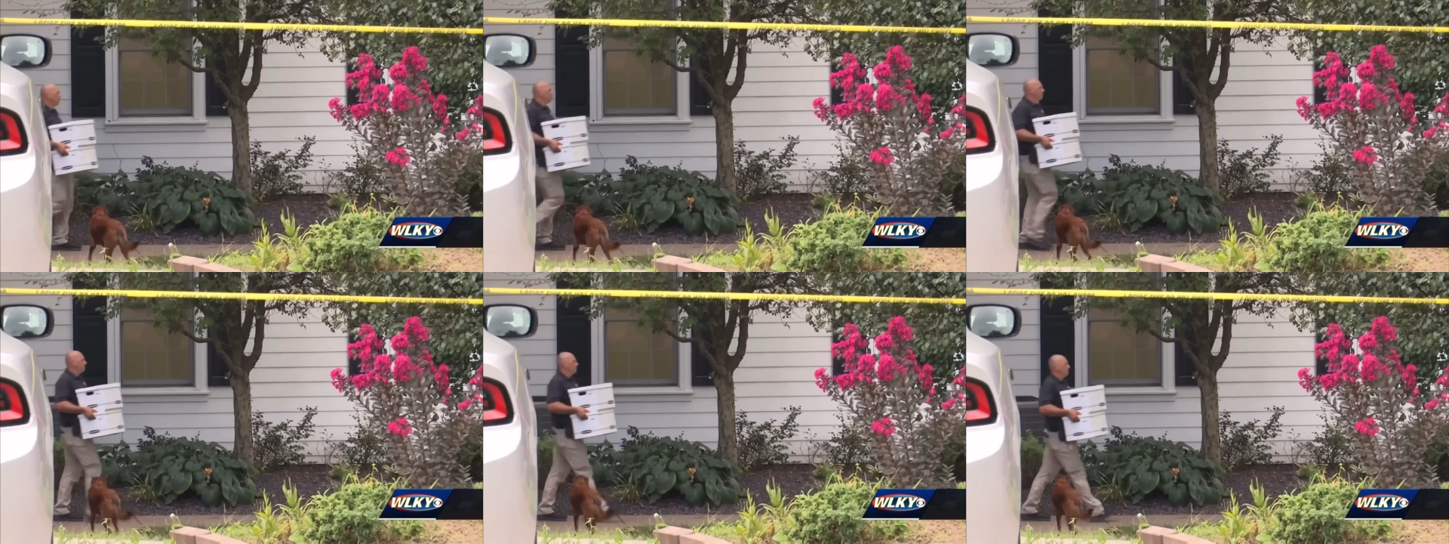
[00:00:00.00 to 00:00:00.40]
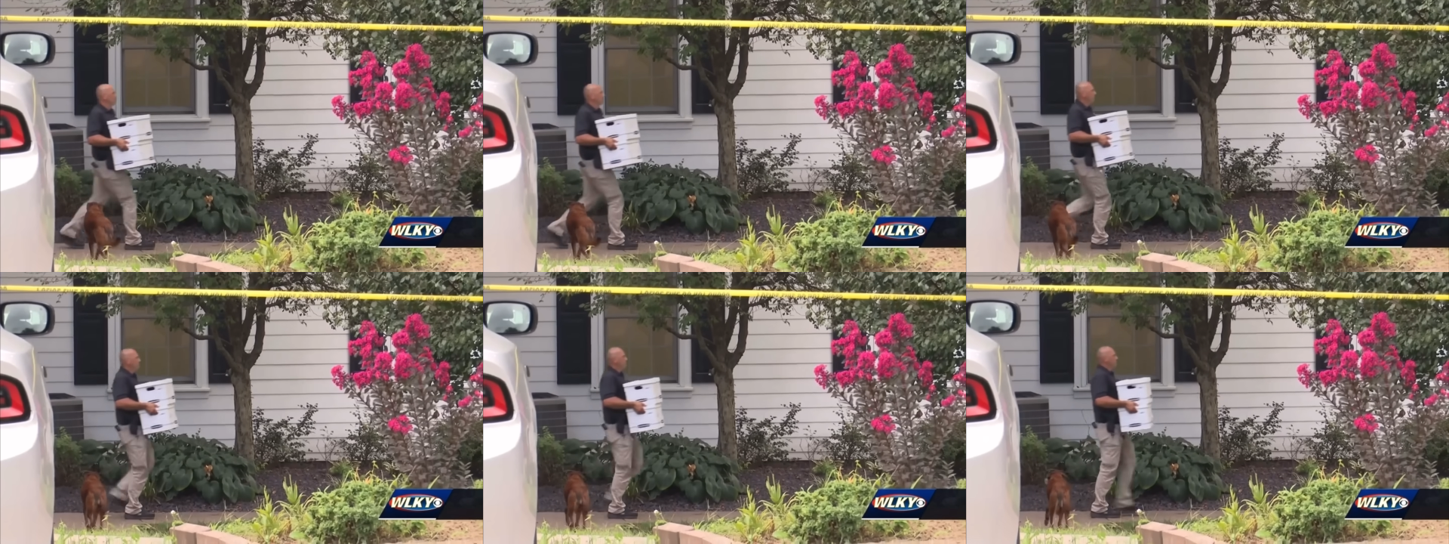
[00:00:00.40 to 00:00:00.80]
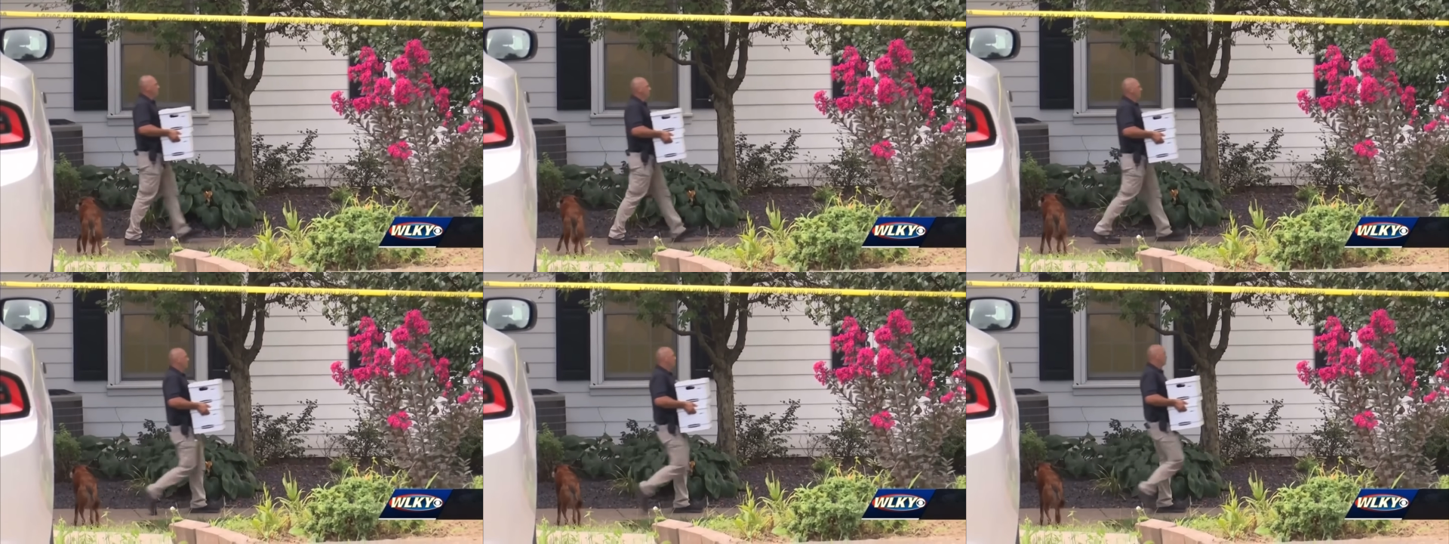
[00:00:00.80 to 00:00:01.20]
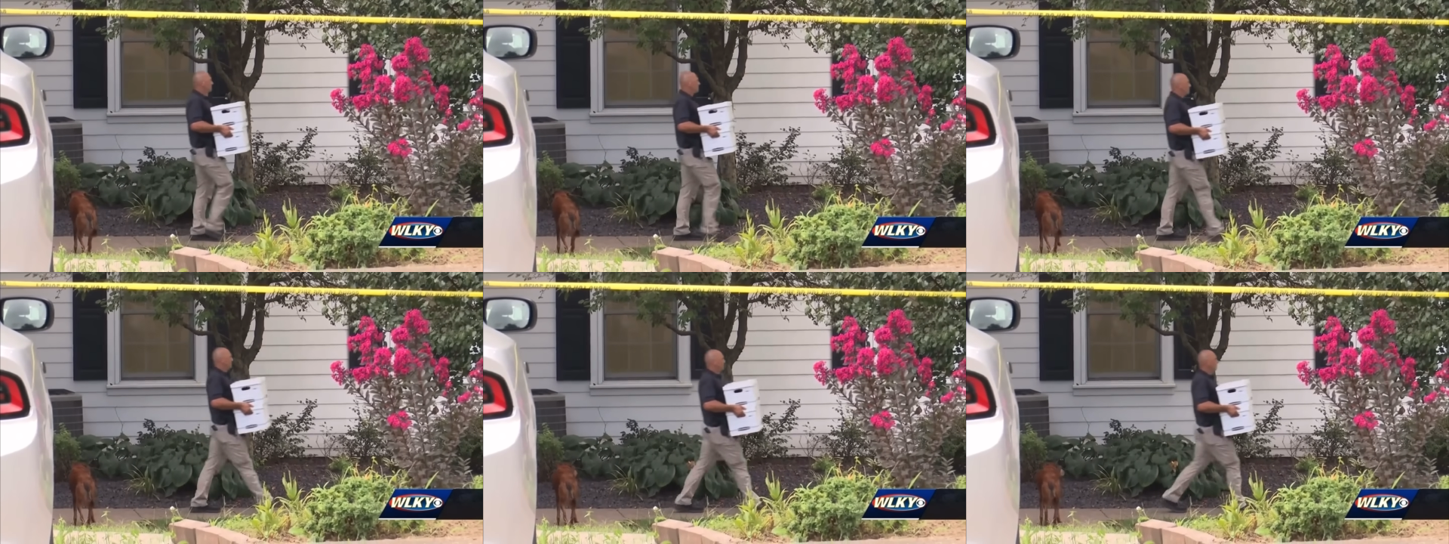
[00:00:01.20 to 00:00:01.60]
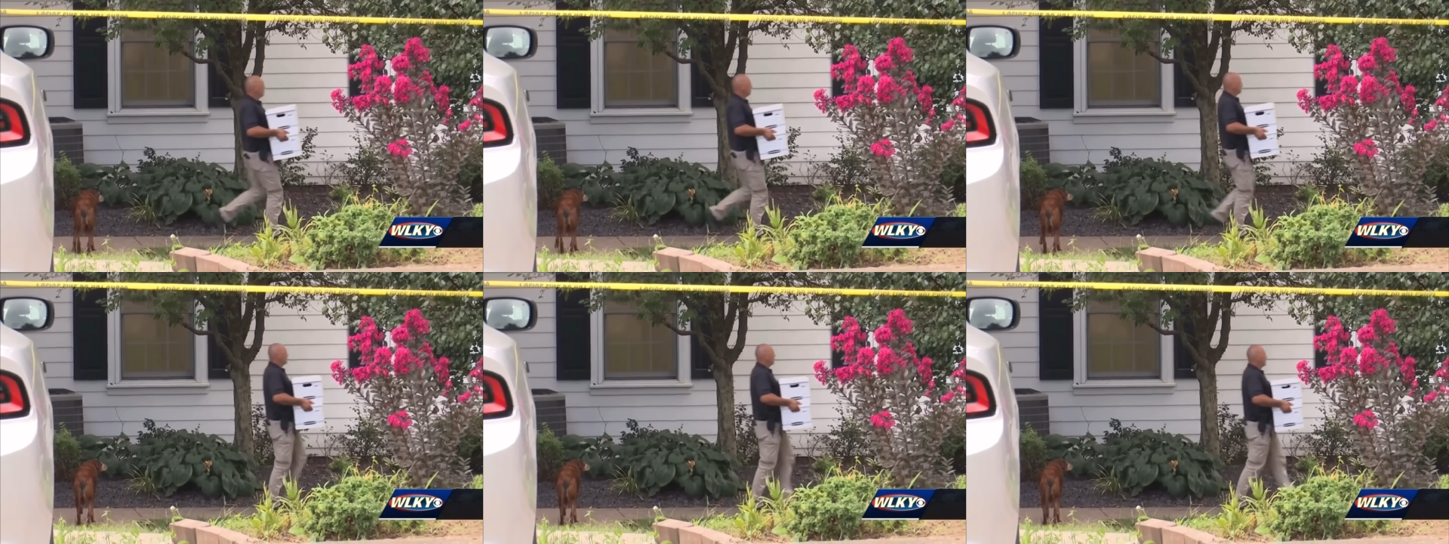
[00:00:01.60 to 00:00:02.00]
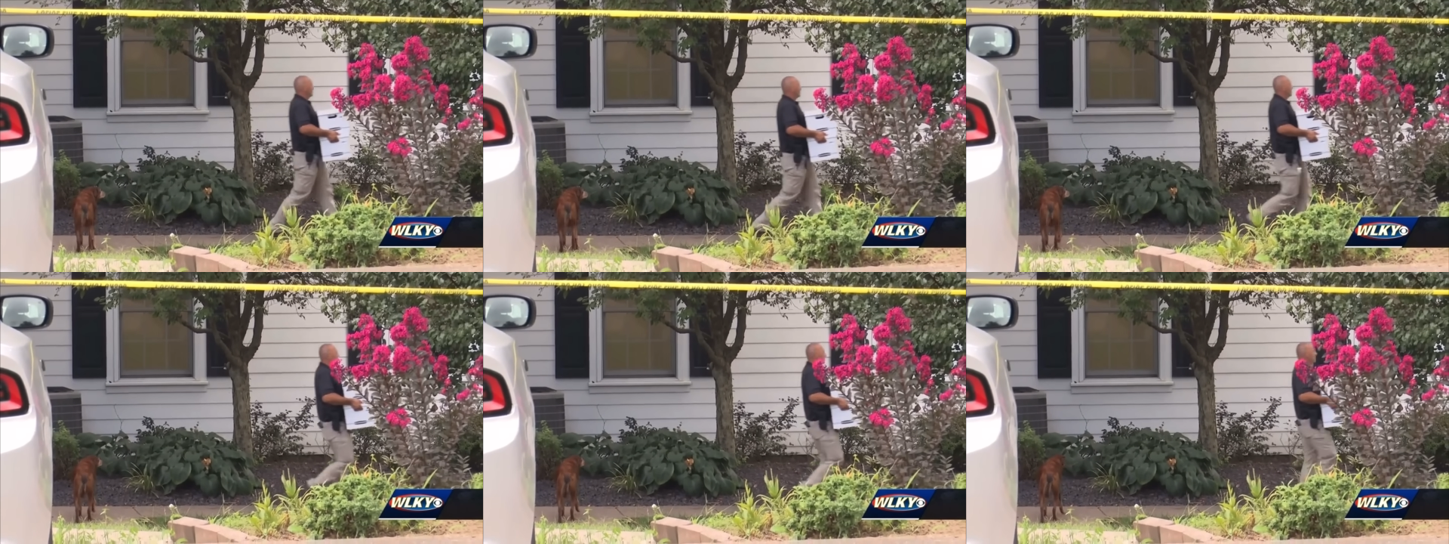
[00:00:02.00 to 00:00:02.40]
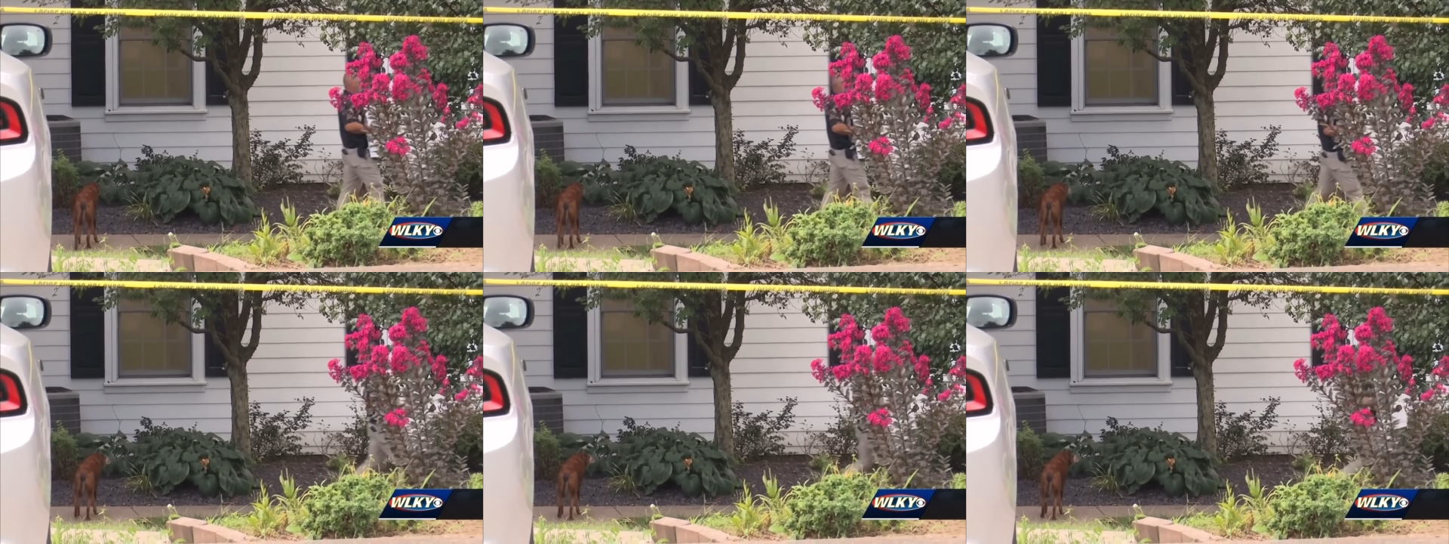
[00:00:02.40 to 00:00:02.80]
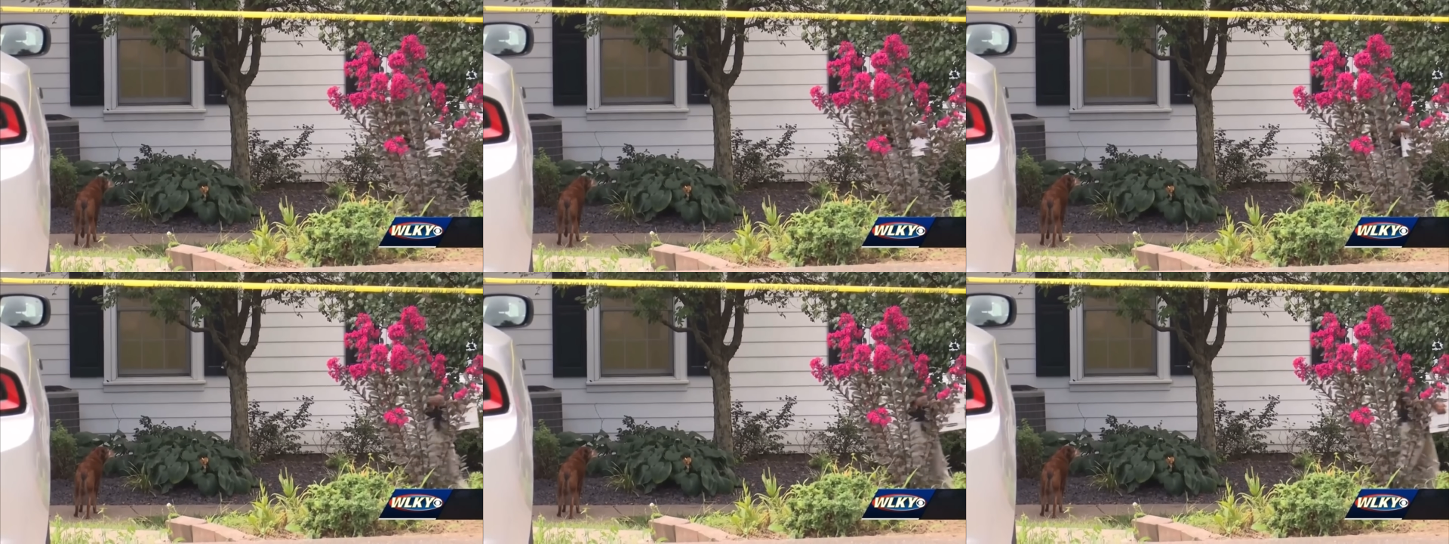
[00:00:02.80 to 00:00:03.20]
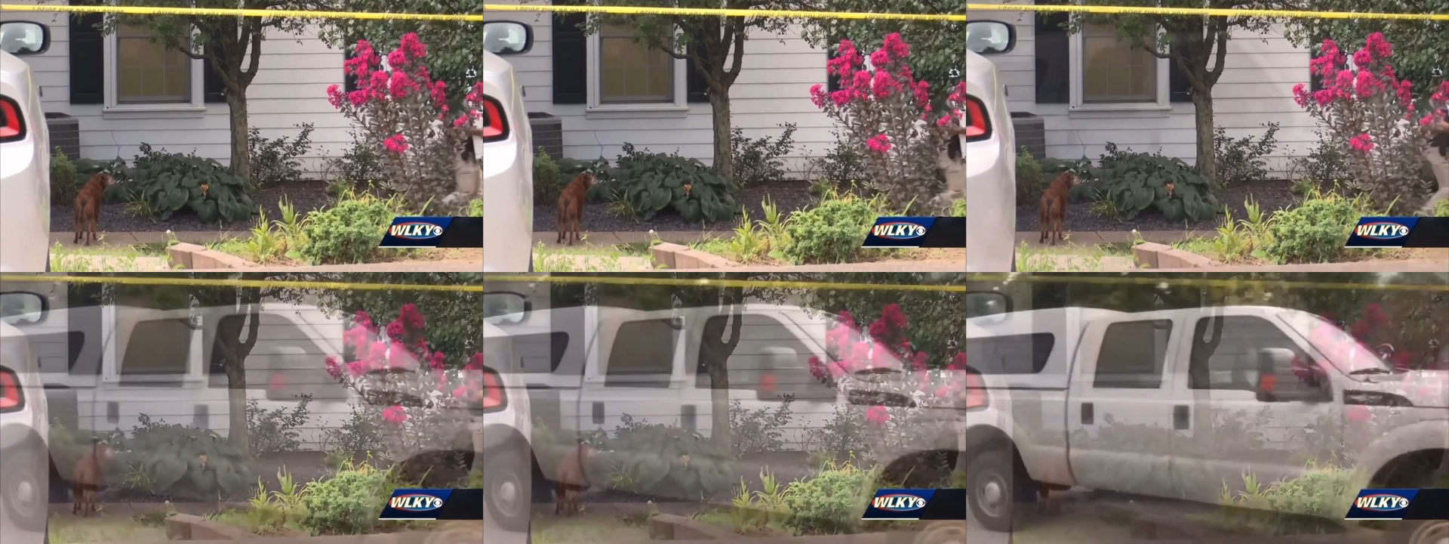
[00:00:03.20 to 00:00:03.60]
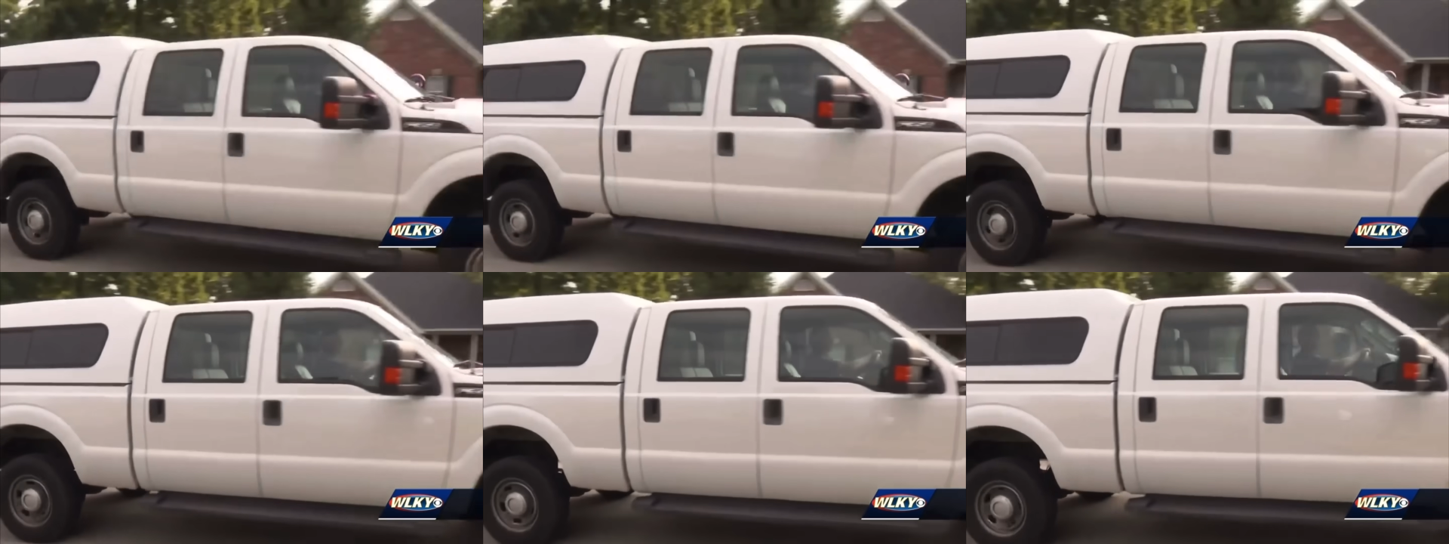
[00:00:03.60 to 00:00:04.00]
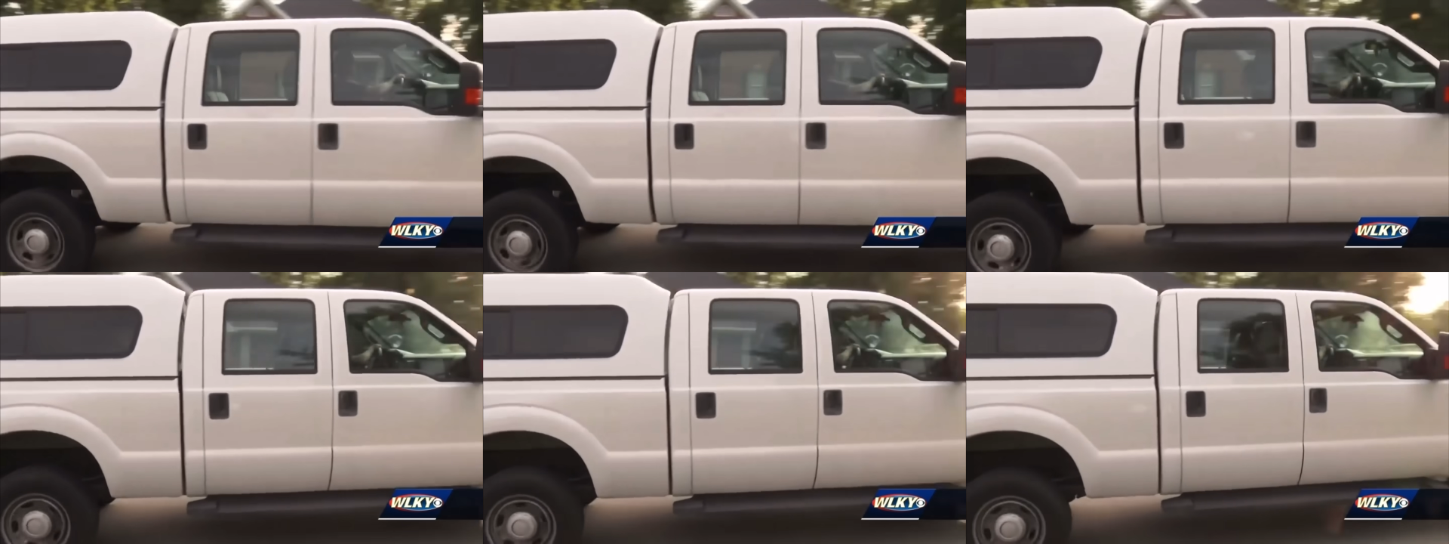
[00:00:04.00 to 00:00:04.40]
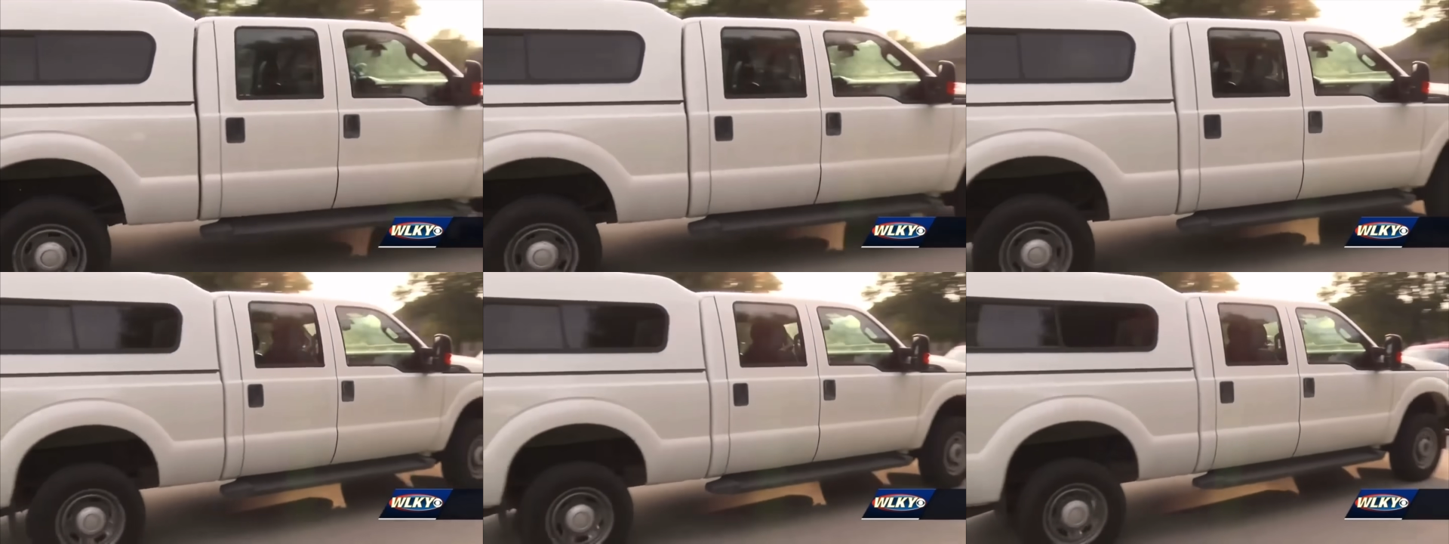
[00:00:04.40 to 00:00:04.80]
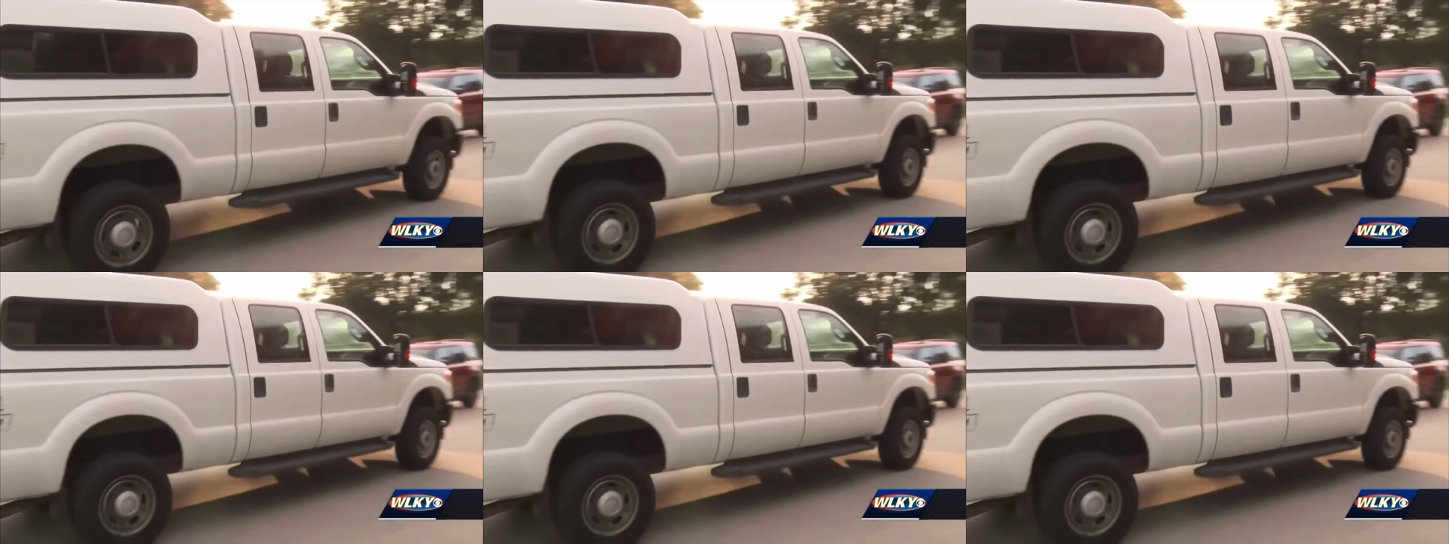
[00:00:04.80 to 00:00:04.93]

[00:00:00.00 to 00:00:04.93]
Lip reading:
[unreadable: no face in view]